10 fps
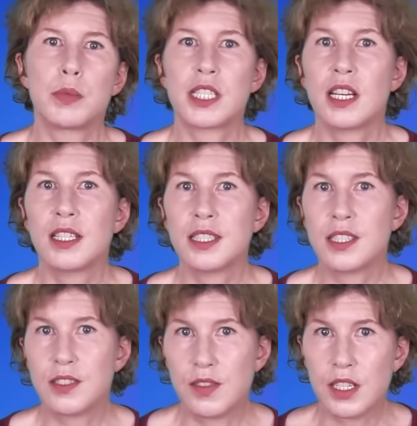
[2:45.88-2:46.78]

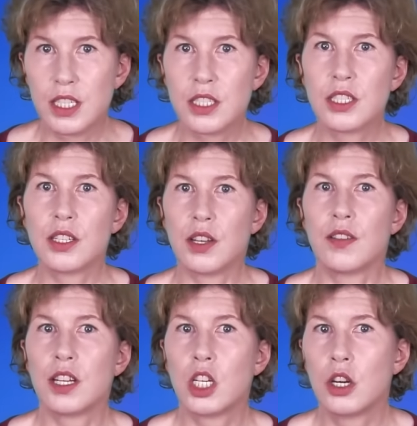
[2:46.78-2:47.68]
Besides this,
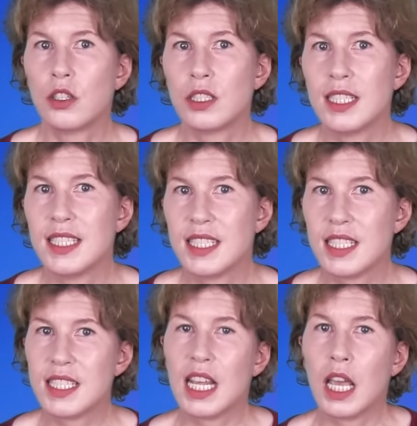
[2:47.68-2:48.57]
the currently
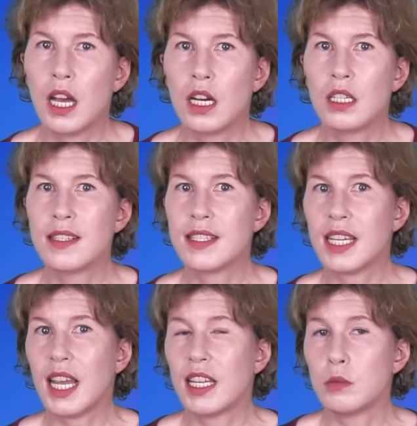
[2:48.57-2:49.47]
existing AIs
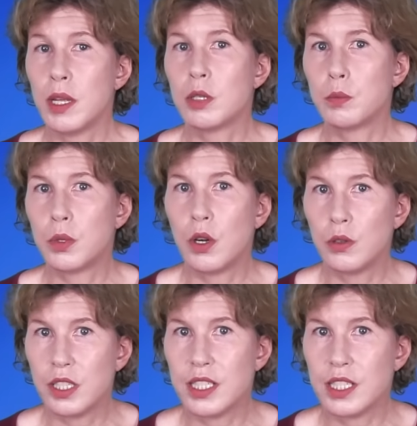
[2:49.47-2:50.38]
can make
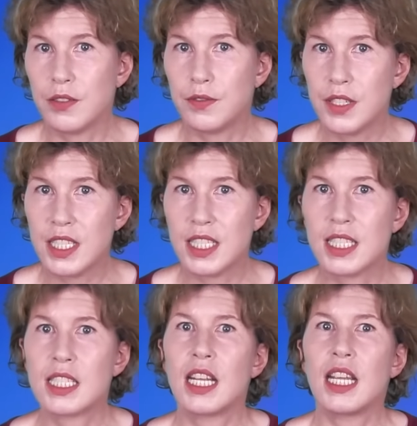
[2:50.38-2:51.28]
progress in
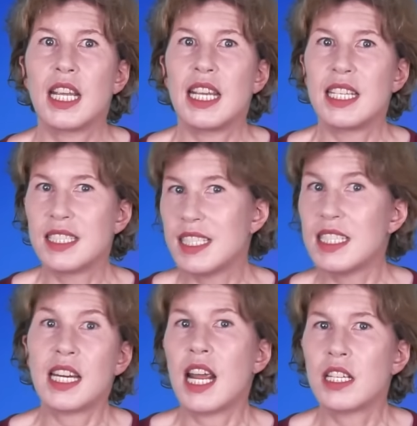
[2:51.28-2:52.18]
physics,
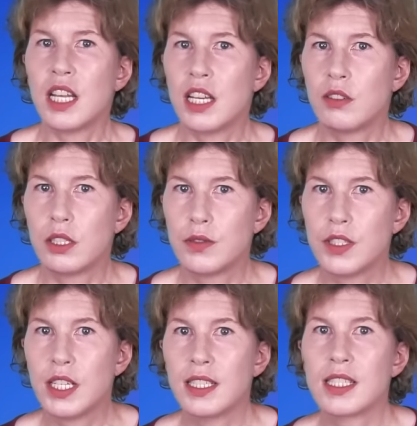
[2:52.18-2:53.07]
indeed in any area of
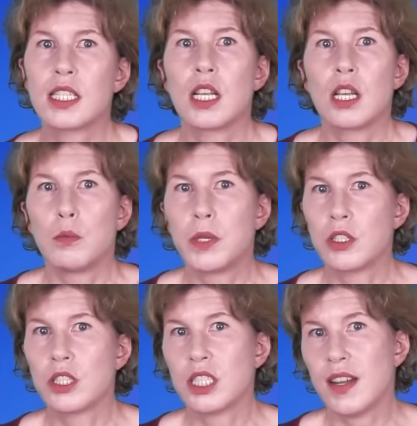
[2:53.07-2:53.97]
science,
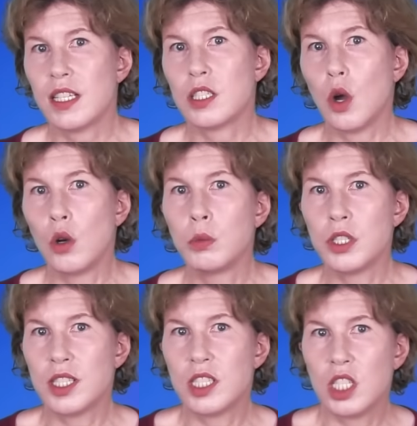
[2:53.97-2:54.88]
because there's
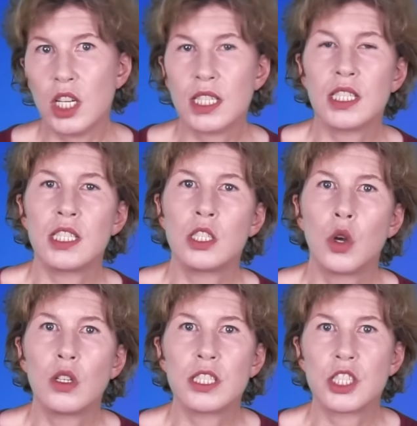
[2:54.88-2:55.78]
almost certainly
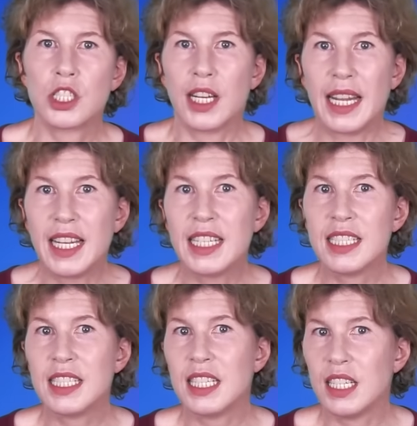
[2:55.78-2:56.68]
knowledge
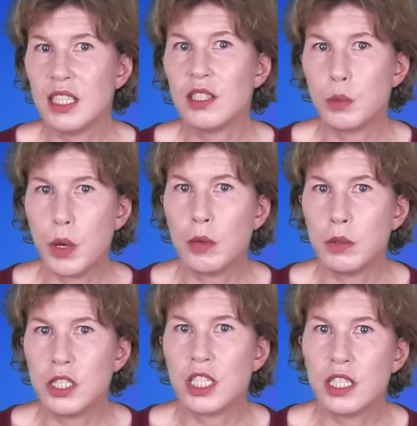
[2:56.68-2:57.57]
hidden in the
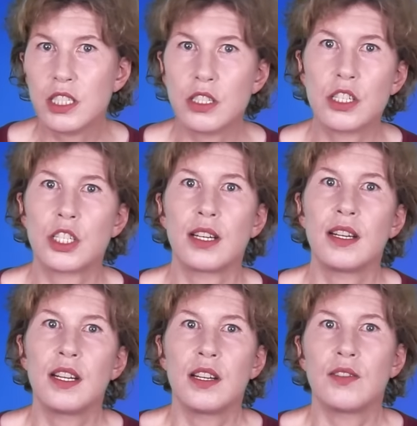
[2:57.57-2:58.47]
published literature
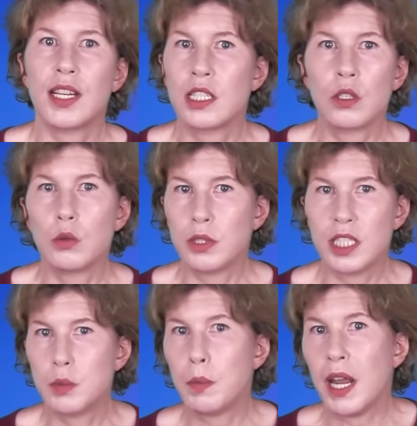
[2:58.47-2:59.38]
that no
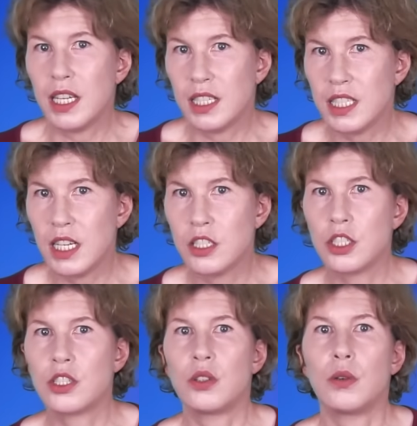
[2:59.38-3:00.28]
one's paying
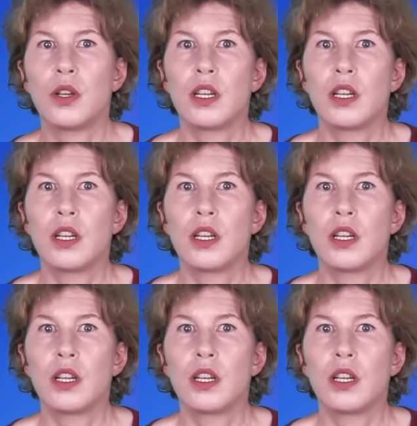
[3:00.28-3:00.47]
attention to.